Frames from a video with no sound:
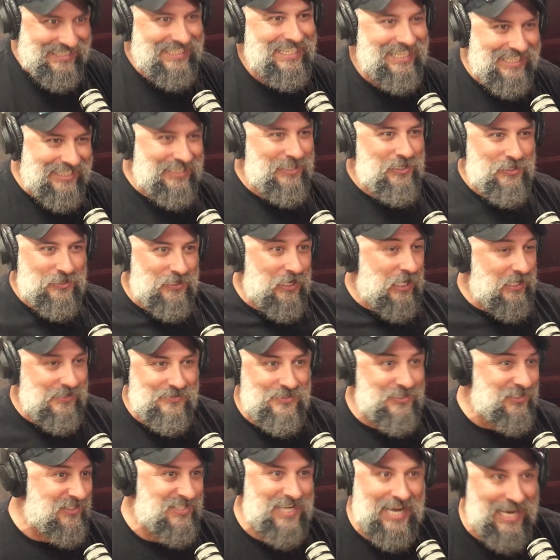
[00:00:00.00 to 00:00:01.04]
it
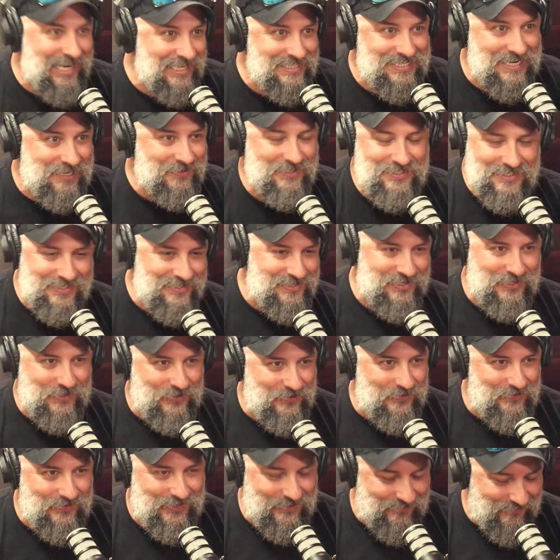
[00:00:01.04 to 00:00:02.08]
just hangs out. It doesn't
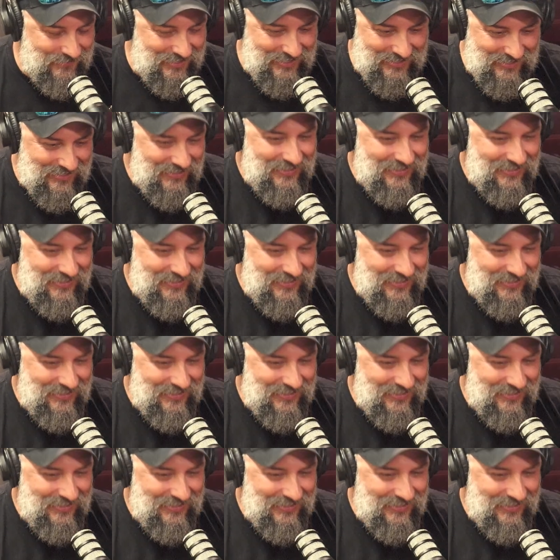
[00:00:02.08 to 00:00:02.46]
go anywhere.